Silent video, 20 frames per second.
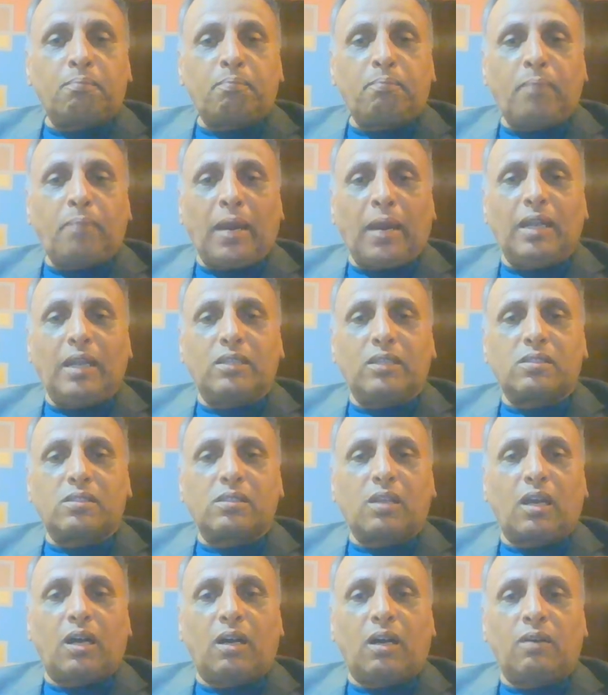palace
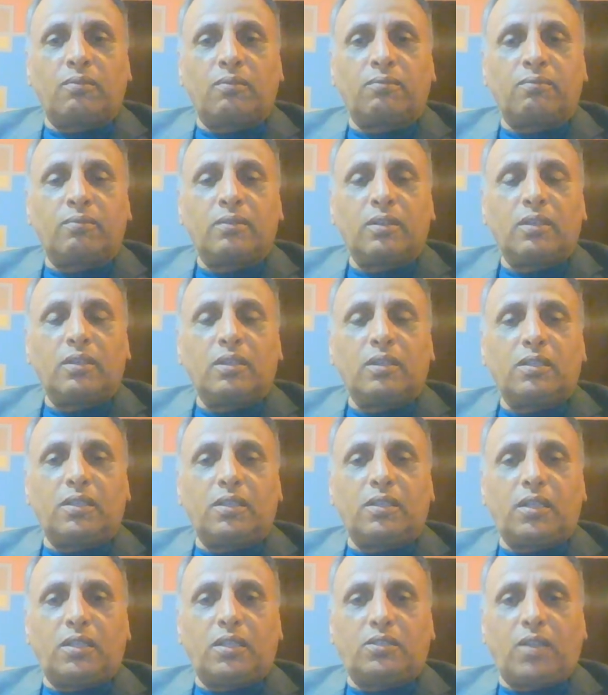of
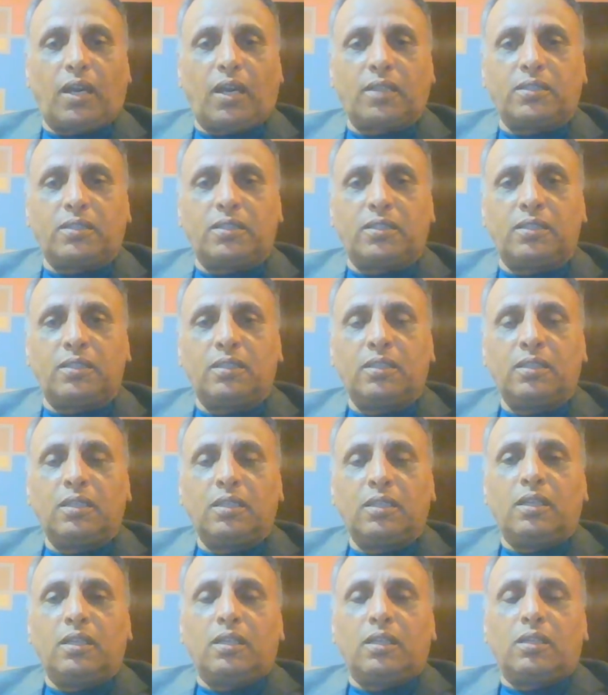Najashi.
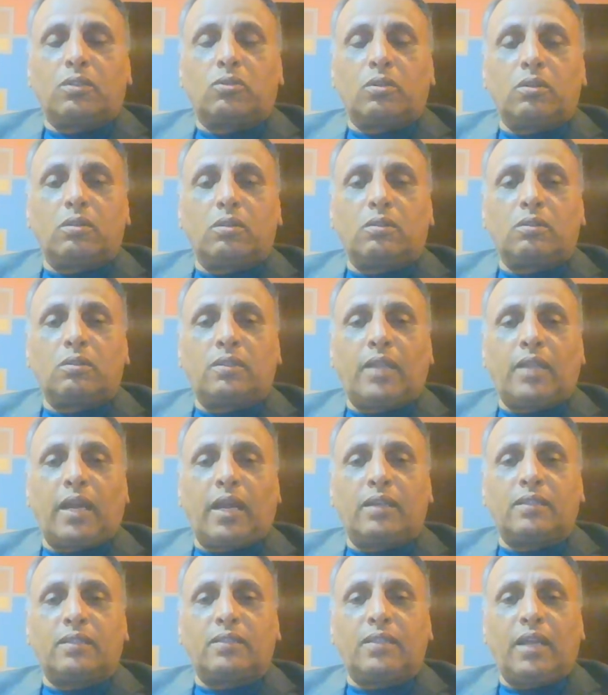So
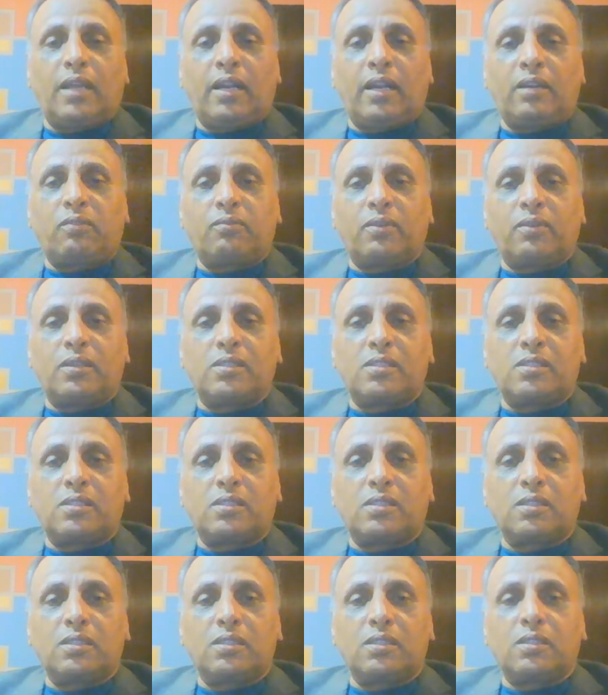that
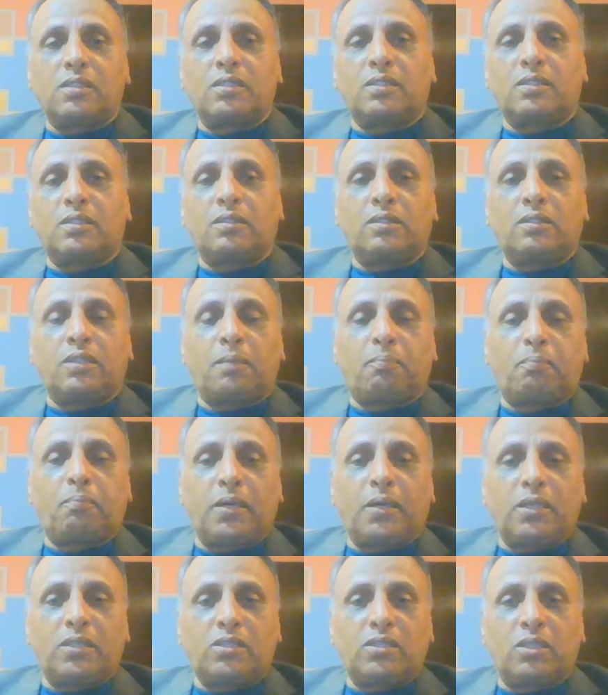was the
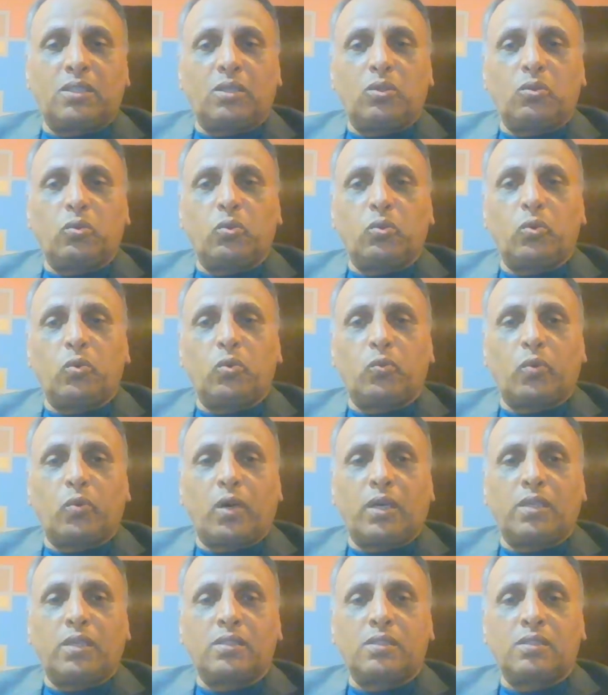person who
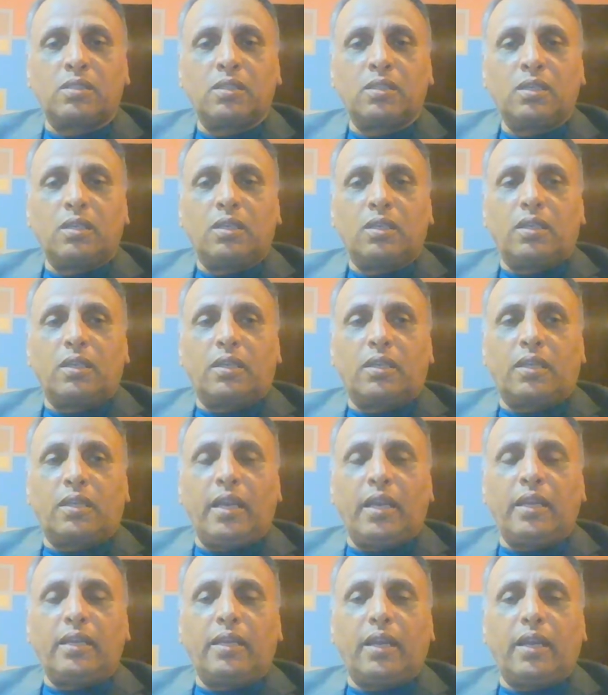was
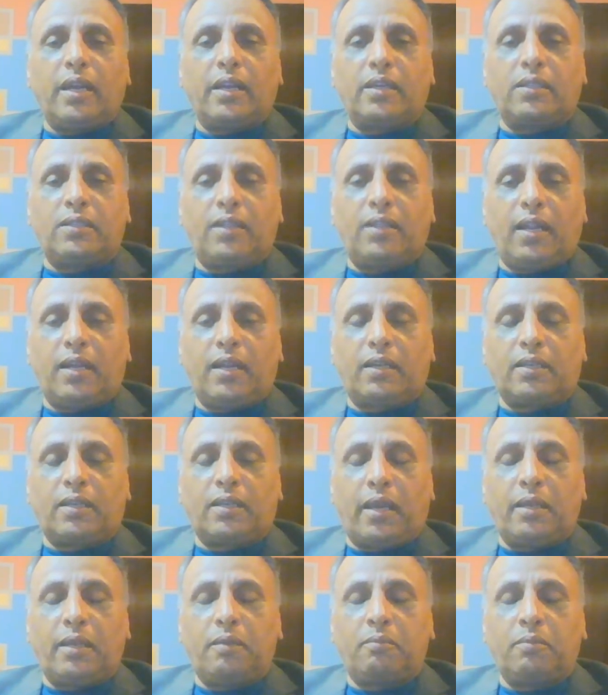king at that
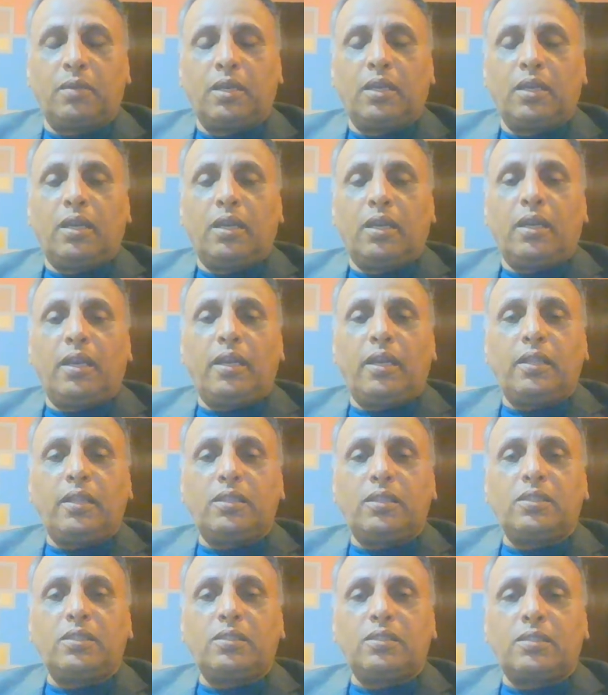time. In
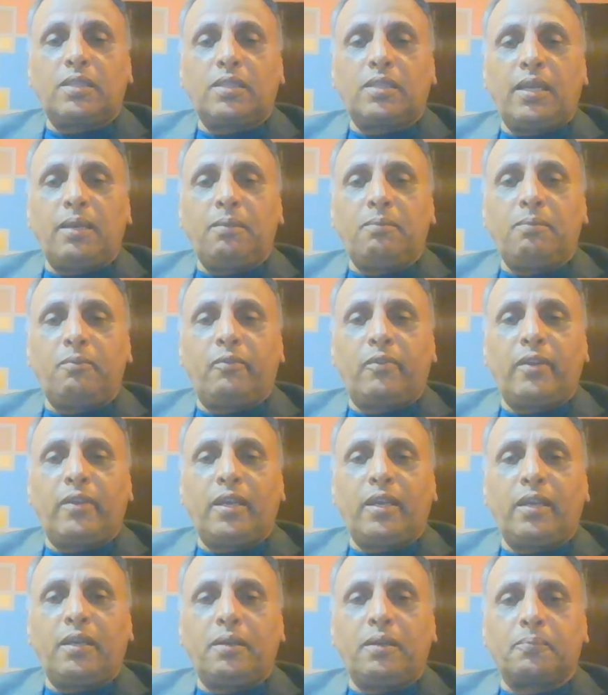the same
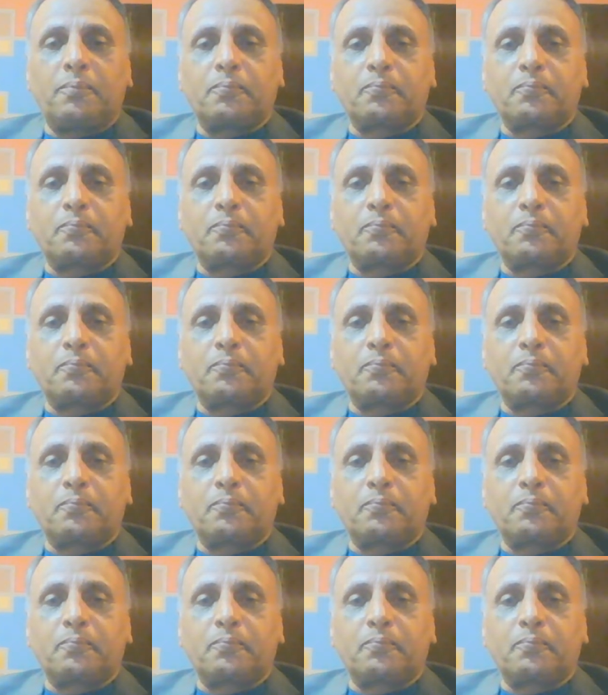way,